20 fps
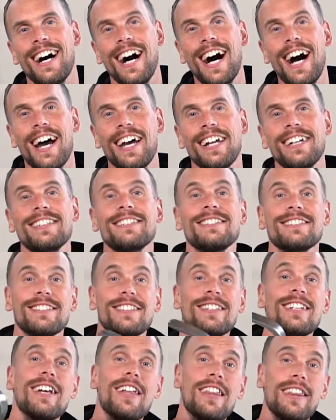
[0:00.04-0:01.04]
Hi,
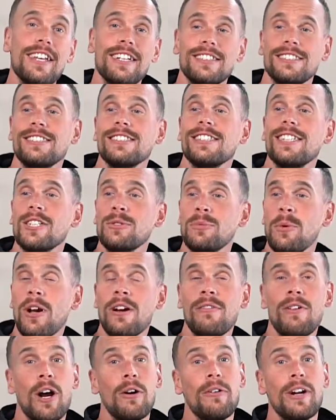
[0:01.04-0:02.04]
this is one of
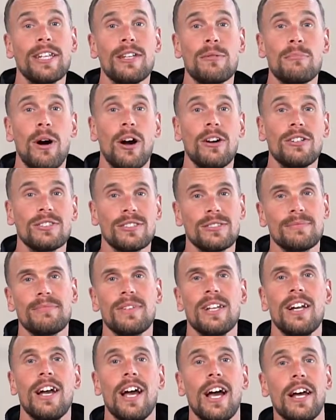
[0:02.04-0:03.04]
our wrecking bars,
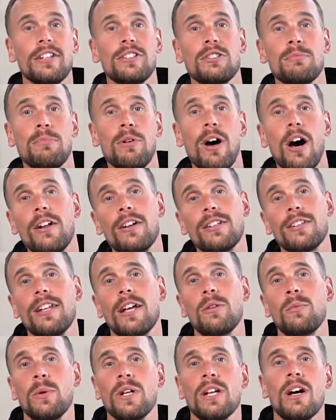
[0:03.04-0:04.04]
and it's a product
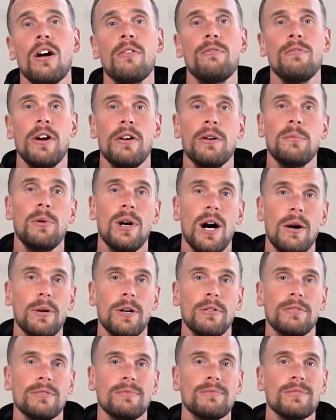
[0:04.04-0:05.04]
that we are very proud
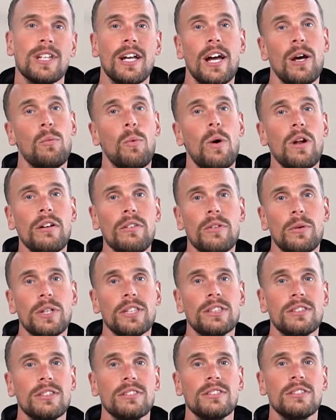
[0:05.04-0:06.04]
of. And one of the
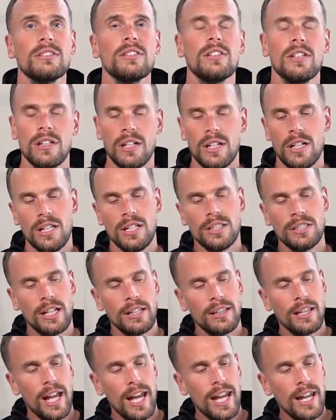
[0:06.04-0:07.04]
reasons is
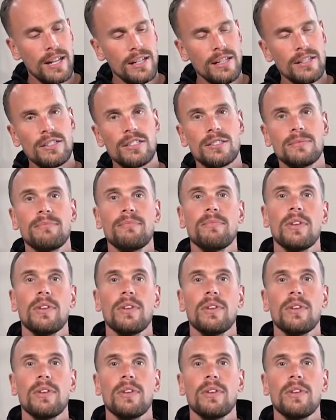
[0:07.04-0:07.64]
that the ends